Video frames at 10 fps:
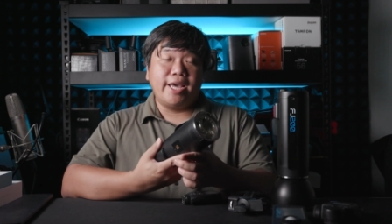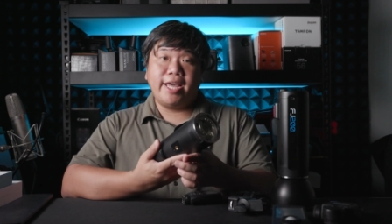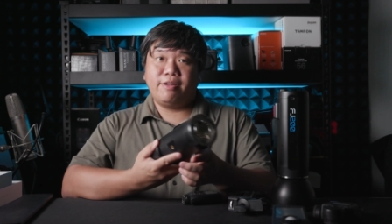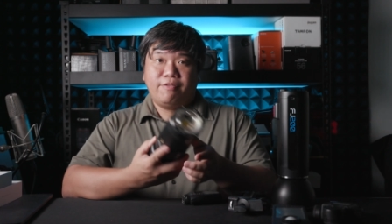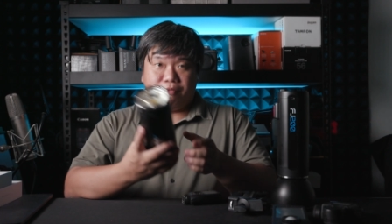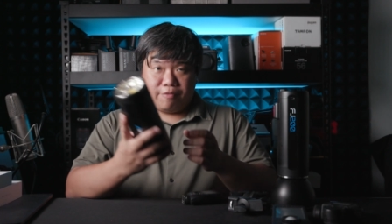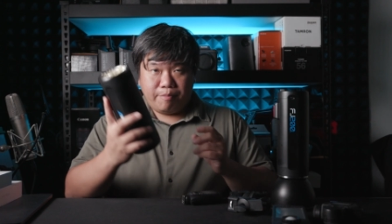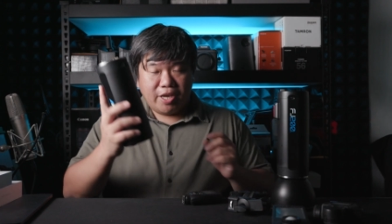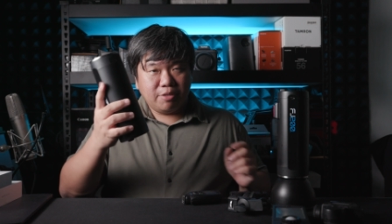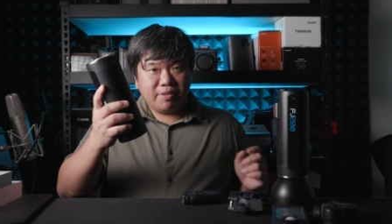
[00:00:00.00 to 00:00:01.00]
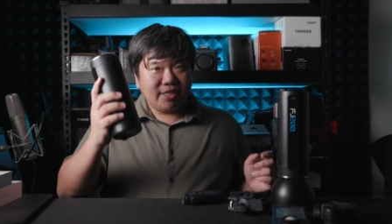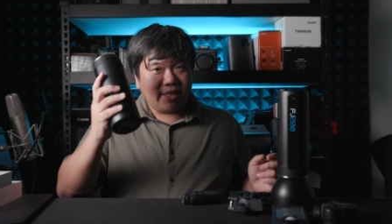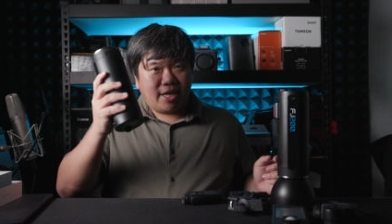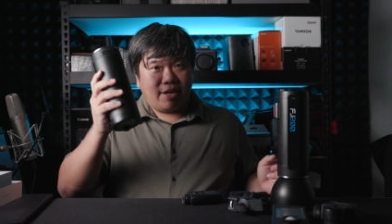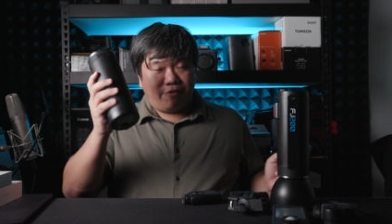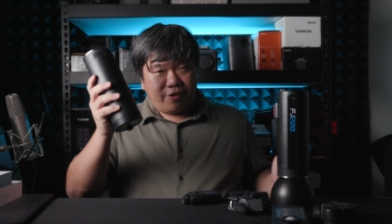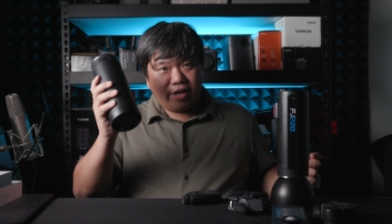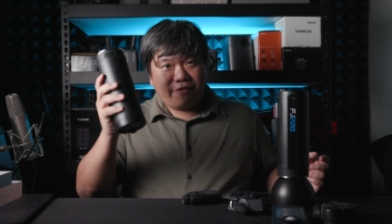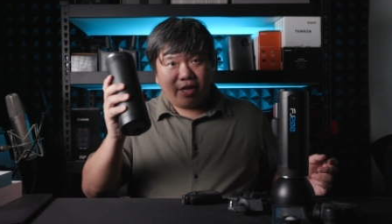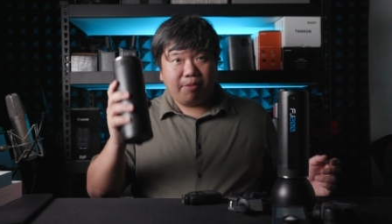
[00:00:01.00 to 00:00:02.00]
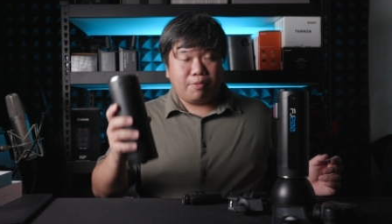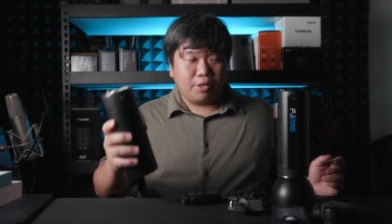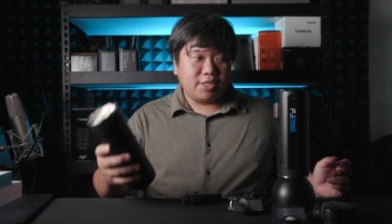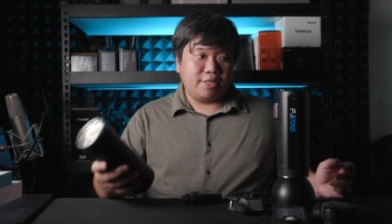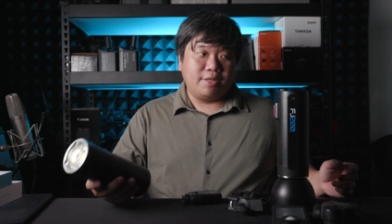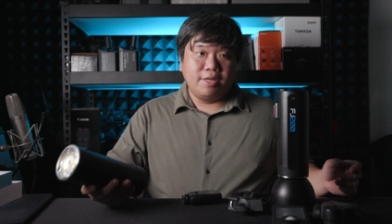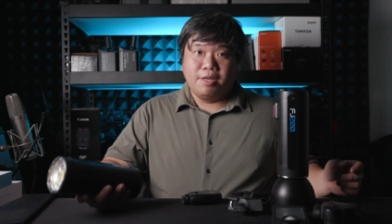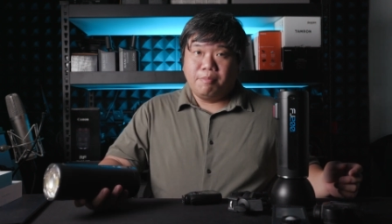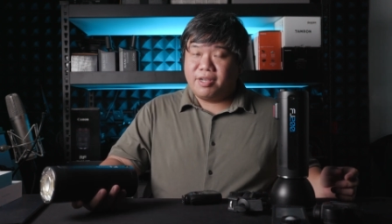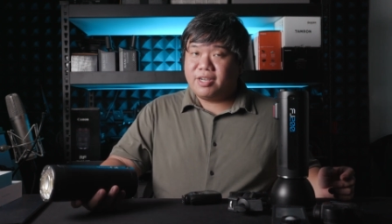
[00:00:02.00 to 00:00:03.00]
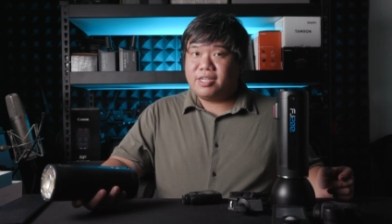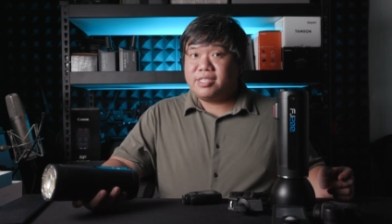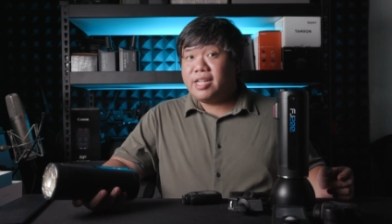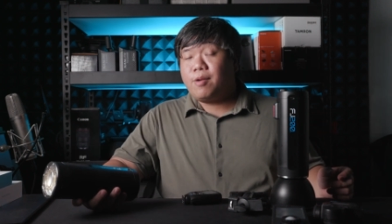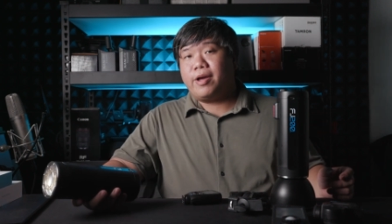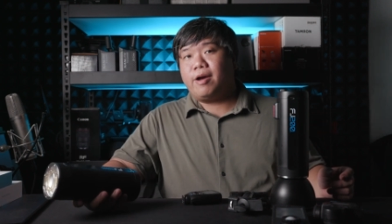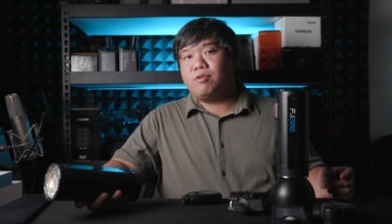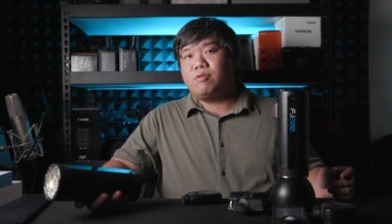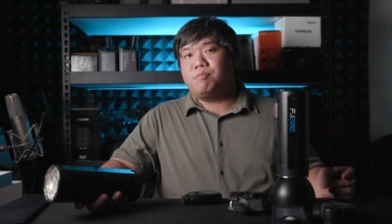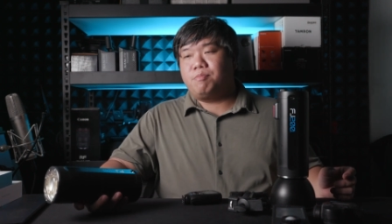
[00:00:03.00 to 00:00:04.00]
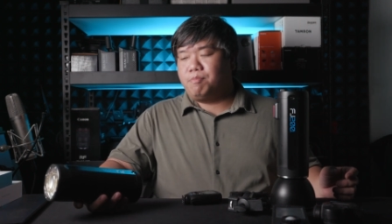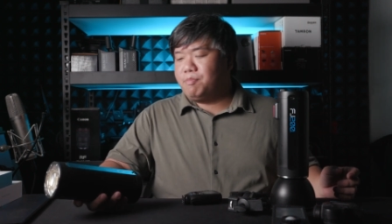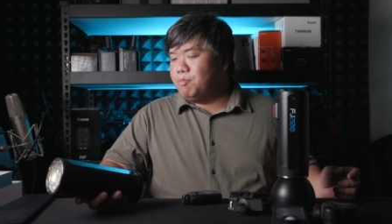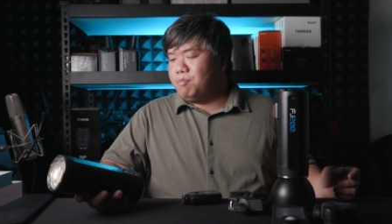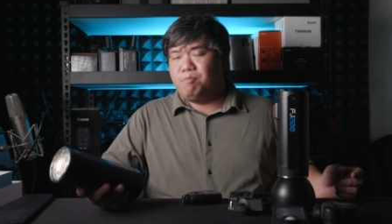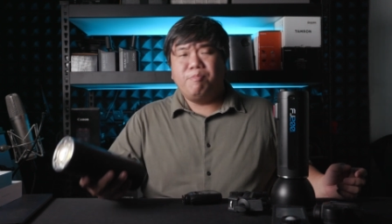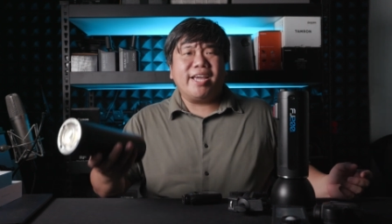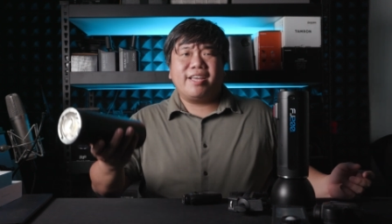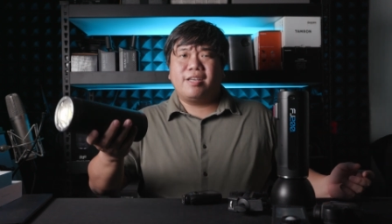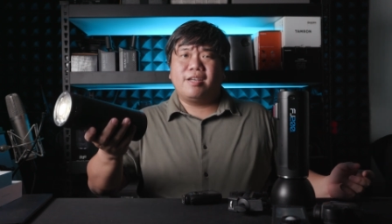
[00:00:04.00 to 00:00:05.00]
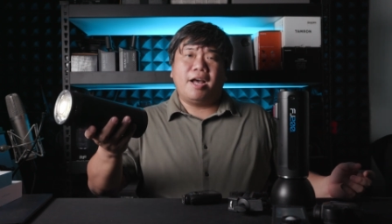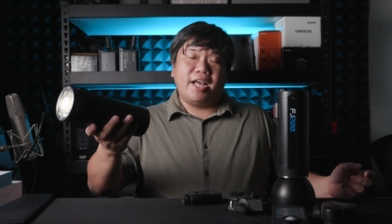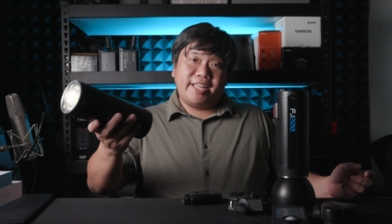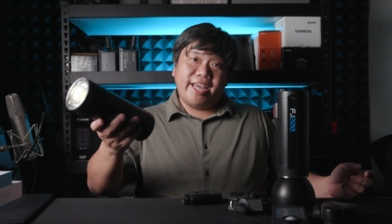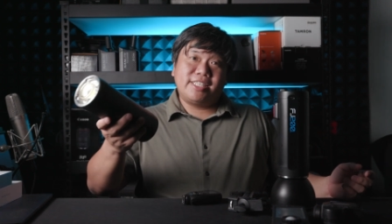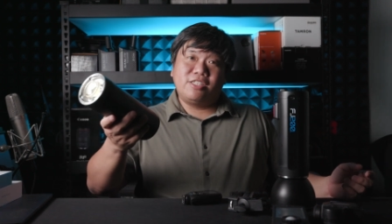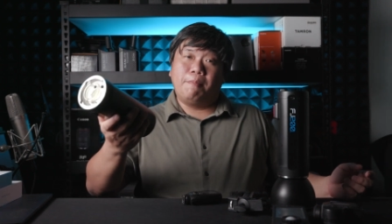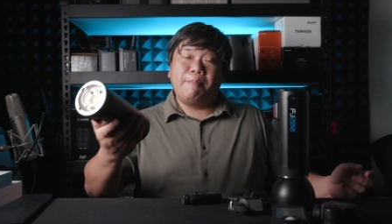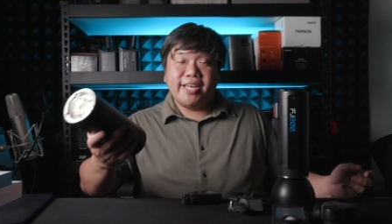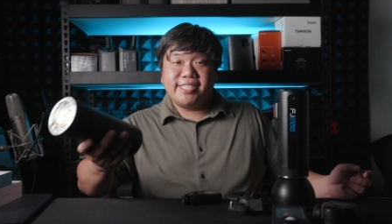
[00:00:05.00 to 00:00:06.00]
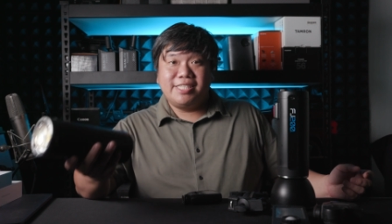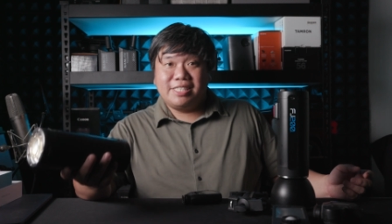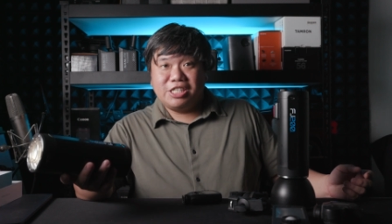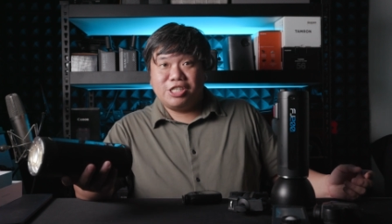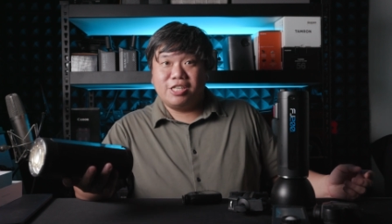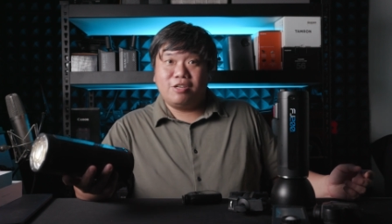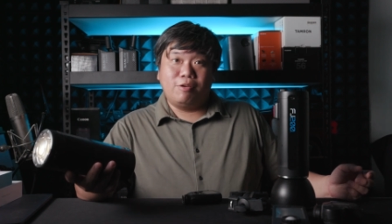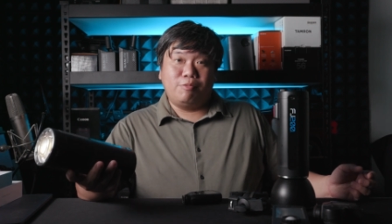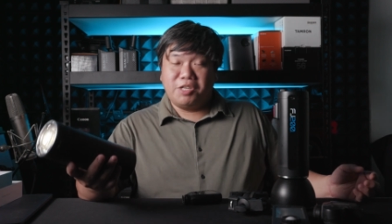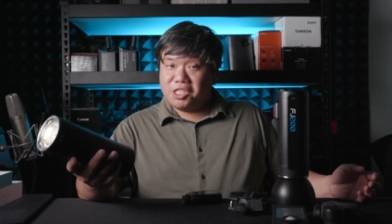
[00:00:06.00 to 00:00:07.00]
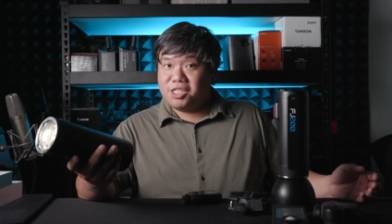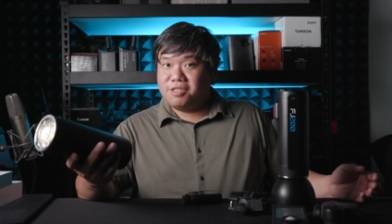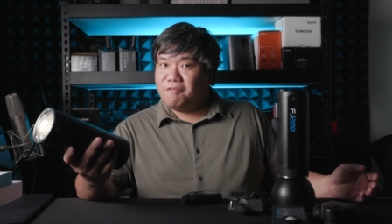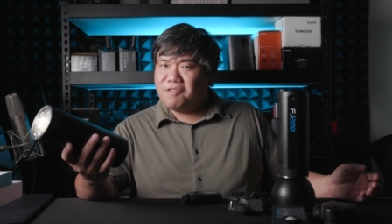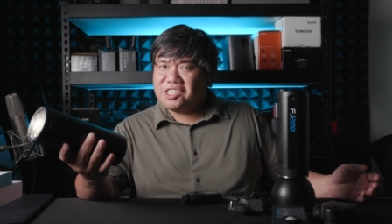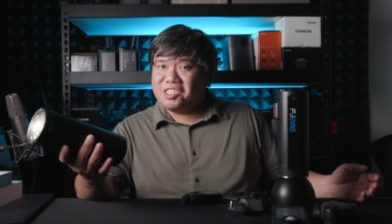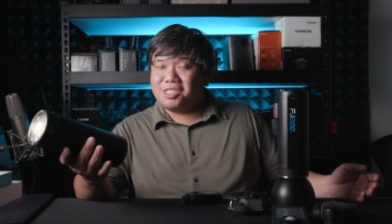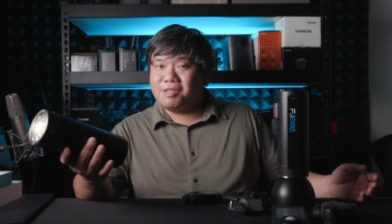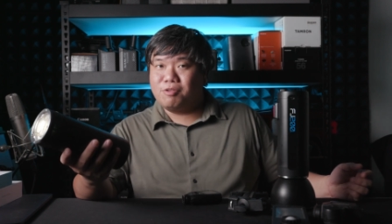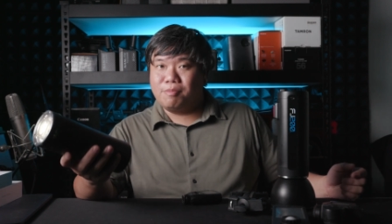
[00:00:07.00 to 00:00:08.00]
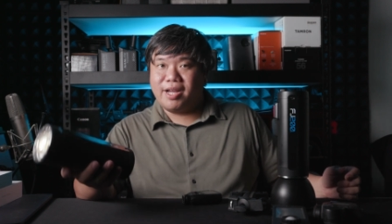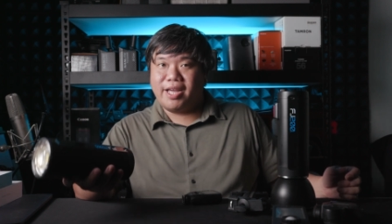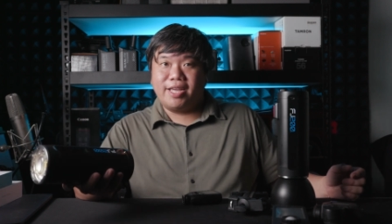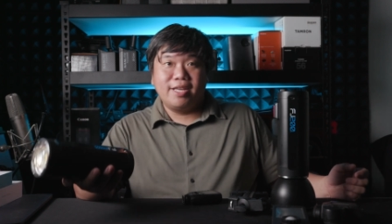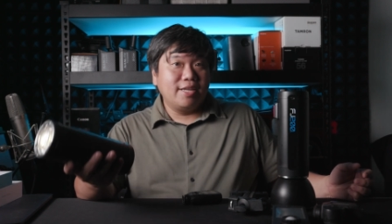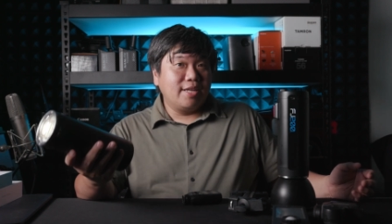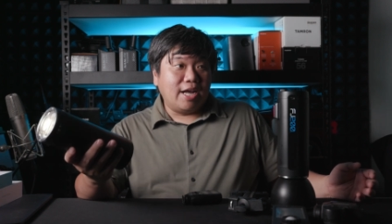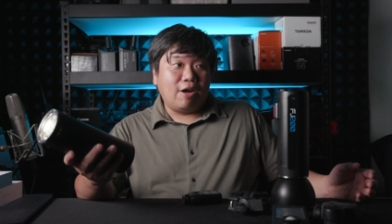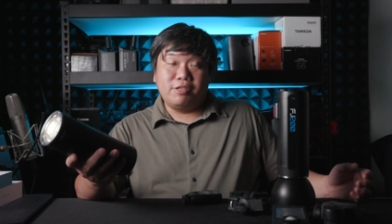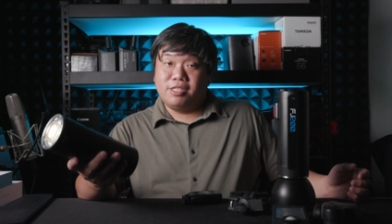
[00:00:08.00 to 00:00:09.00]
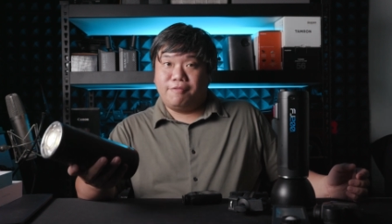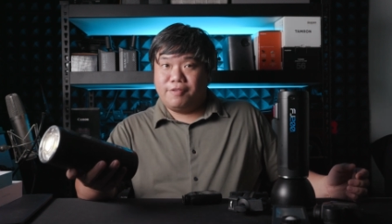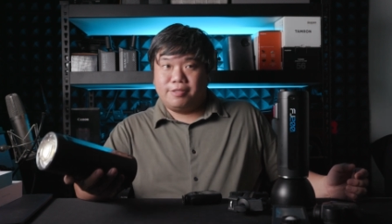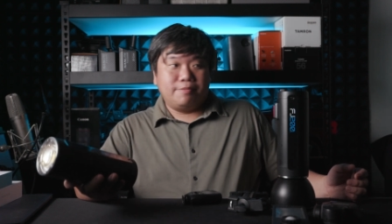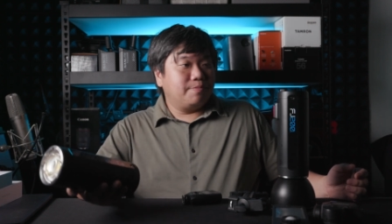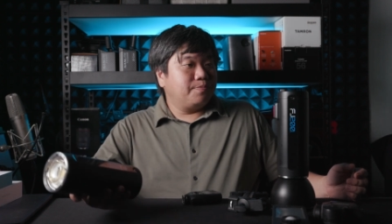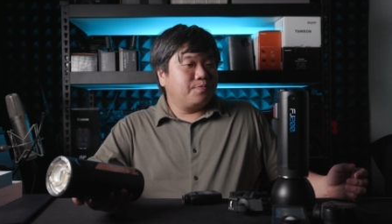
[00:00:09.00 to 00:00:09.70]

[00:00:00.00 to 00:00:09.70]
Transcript: And measurements are really, really important because they will help you make, I guess, your base decision on which flash system to buy out in the field.